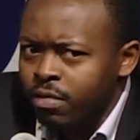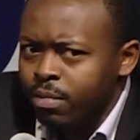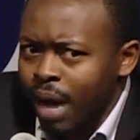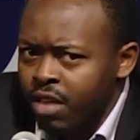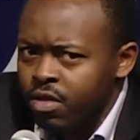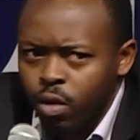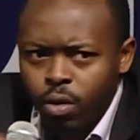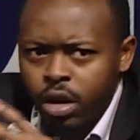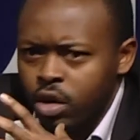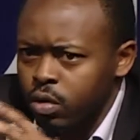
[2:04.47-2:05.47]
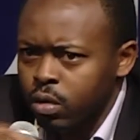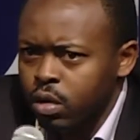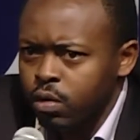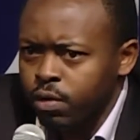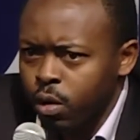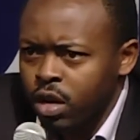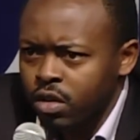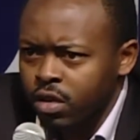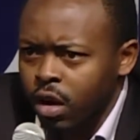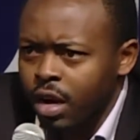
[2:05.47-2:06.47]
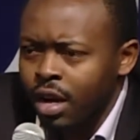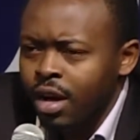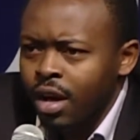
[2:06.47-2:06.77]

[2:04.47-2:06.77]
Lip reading: my story to focus on,